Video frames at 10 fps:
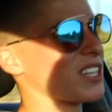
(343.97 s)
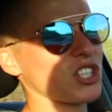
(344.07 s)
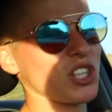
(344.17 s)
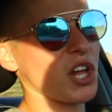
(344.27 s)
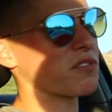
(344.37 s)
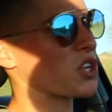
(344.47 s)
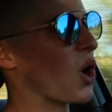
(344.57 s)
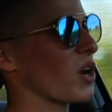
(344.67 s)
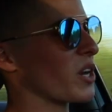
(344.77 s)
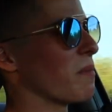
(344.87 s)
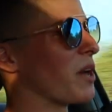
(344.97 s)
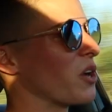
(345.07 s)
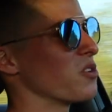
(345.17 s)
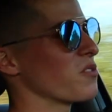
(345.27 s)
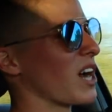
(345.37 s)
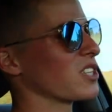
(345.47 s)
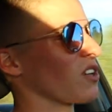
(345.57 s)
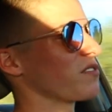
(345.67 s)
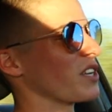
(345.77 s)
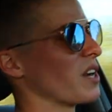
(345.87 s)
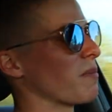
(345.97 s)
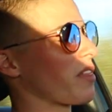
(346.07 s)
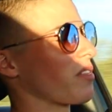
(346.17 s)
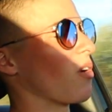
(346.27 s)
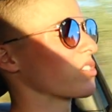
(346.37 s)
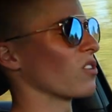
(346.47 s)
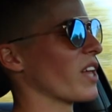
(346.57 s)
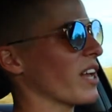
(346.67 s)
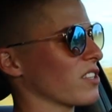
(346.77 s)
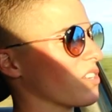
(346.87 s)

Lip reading: I just love talking them. I know you guys love to hear my thoughts on that,